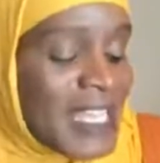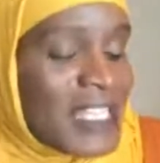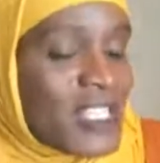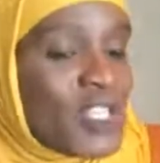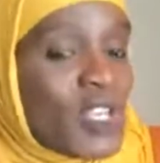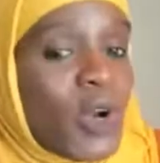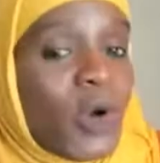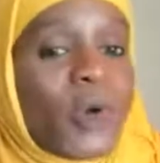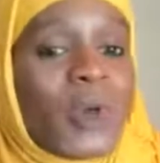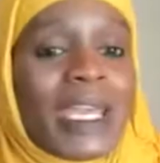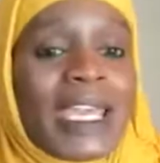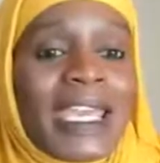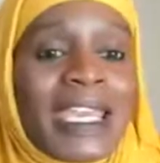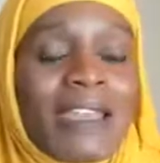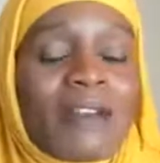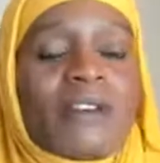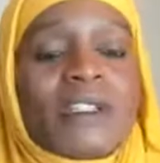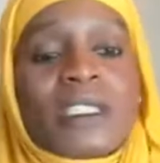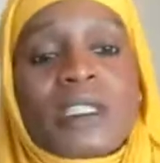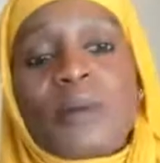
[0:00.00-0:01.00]
So
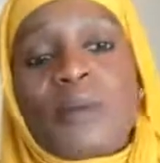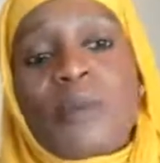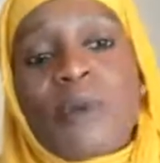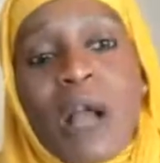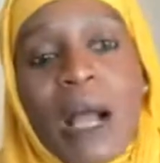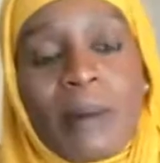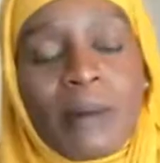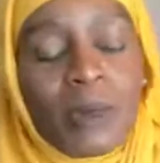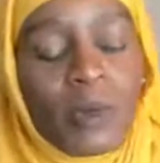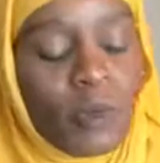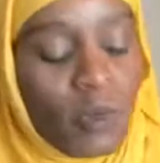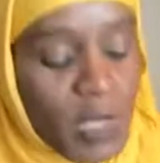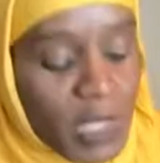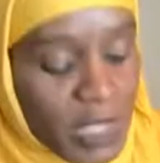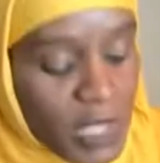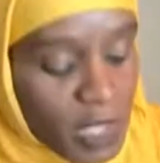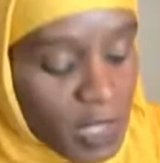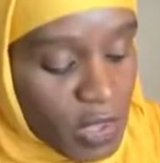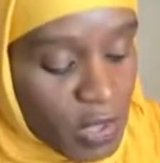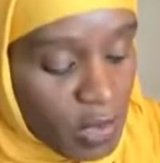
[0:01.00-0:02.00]
here's the problem with
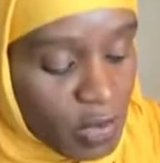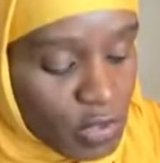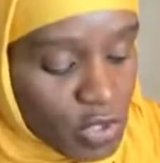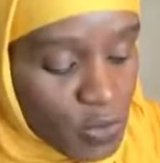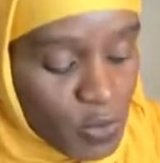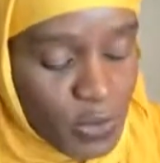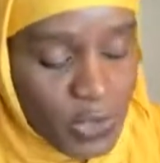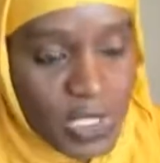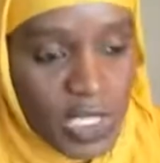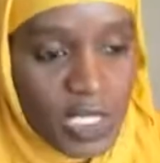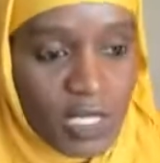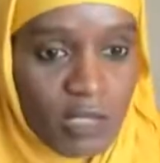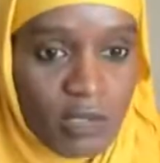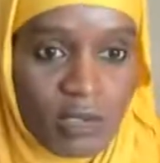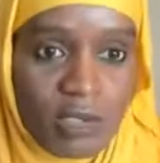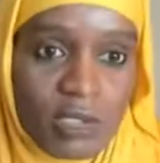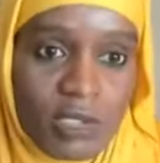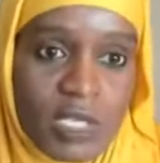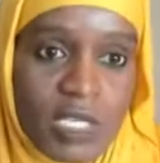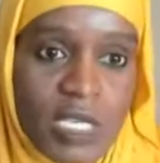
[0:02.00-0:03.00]
those
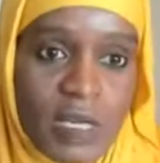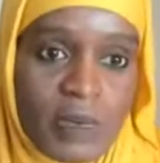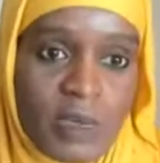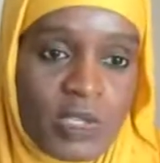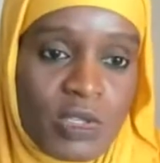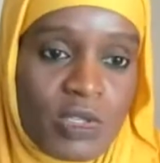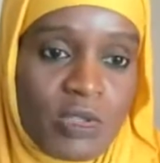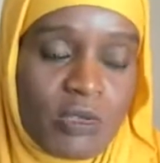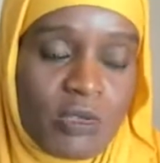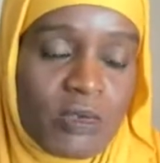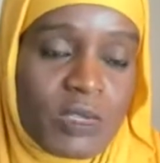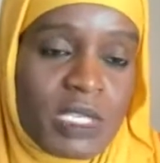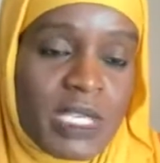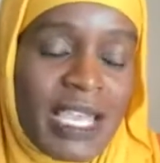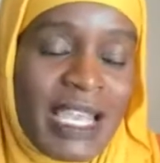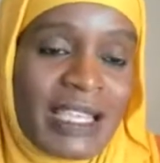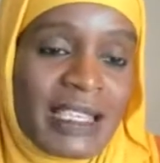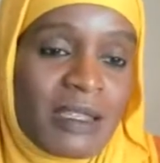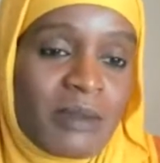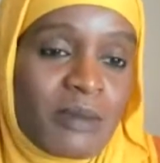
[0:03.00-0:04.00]
particular substitutes
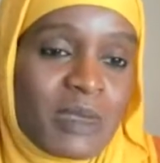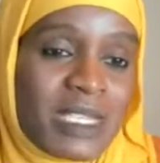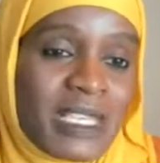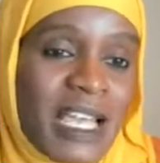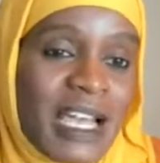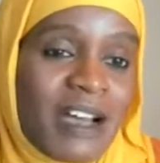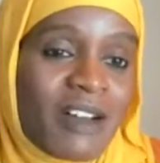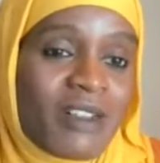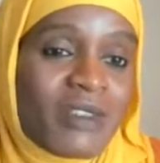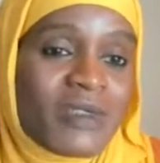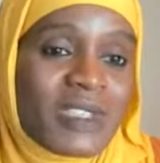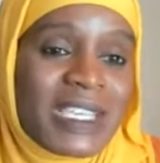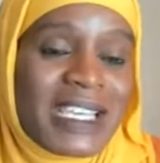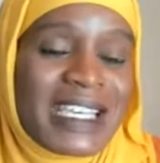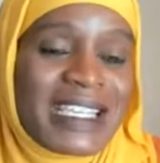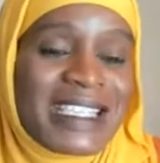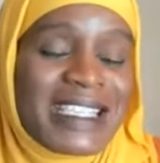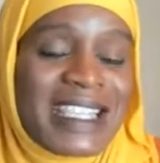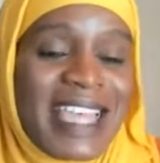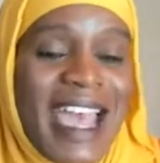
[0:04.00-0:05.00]
in themselves,
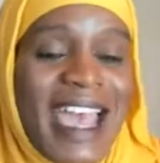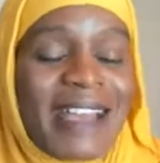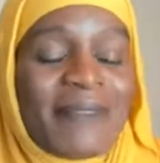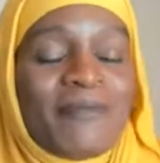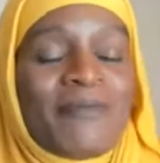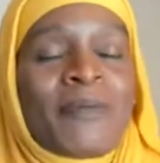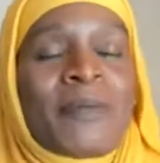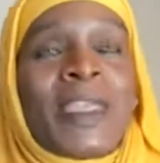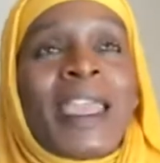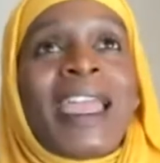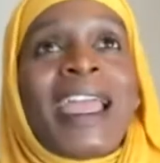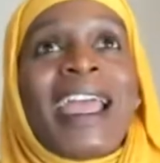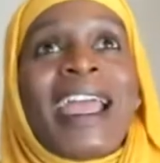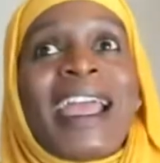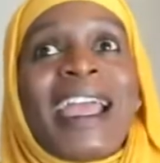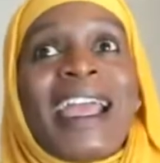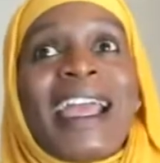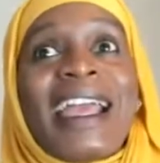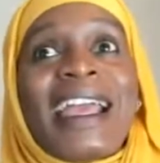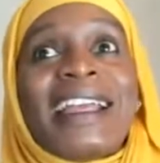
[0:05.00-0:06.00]
is that
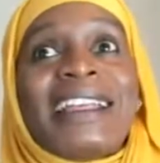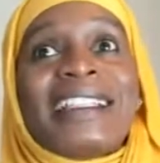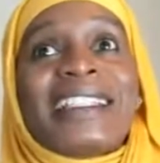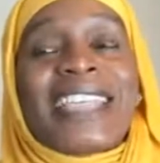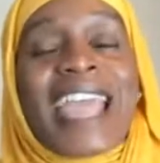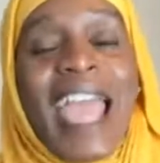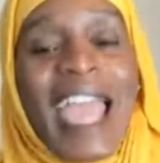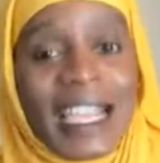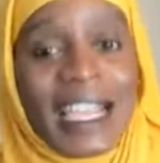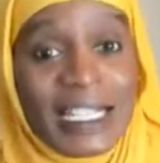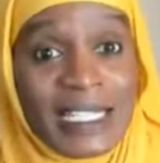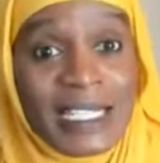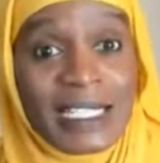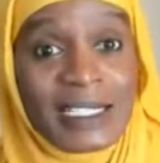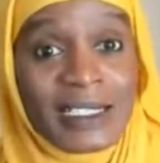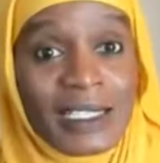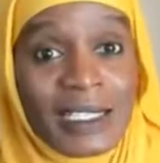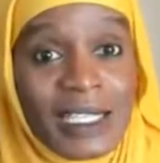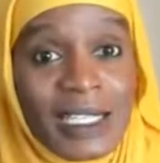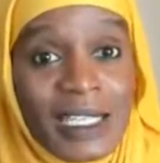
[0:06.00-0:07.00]

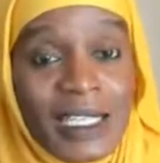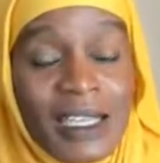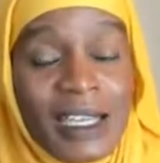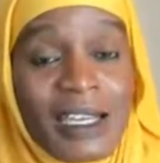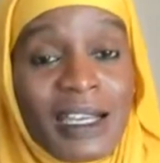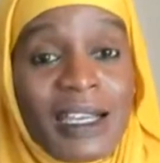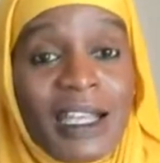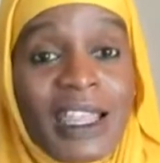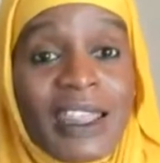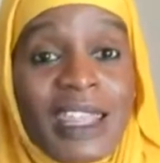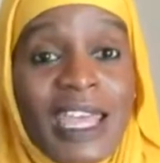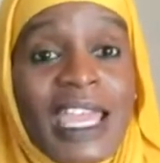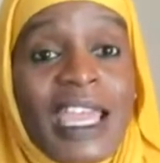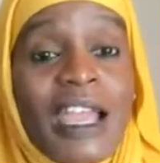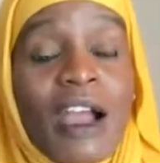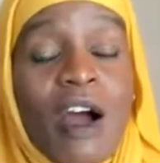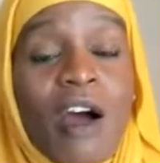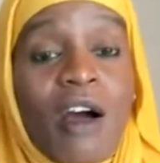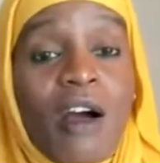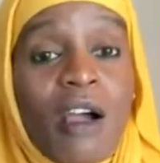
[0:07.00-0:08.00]
technically
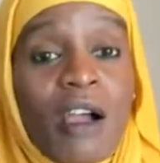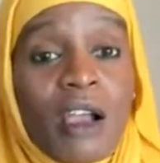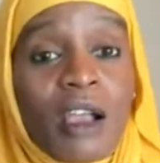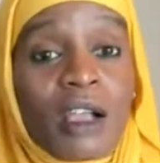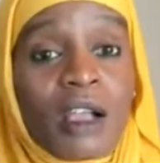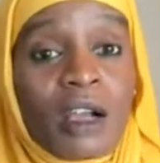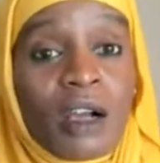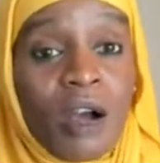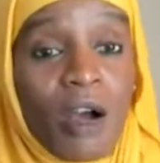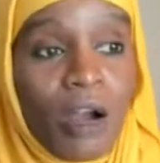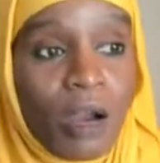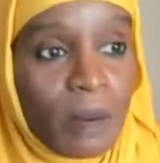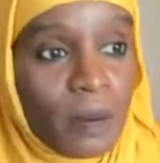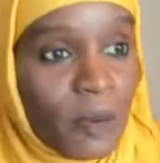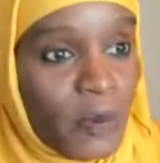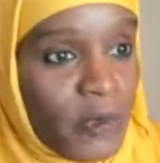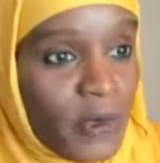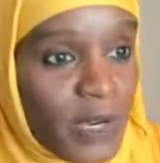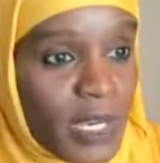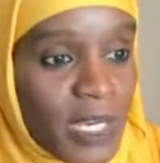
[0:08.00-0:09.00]
they are
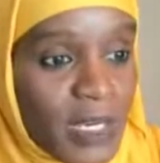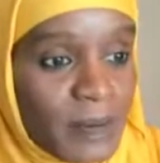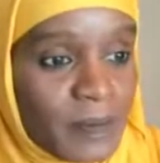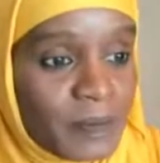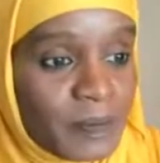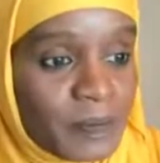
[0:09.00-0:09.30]
carb-free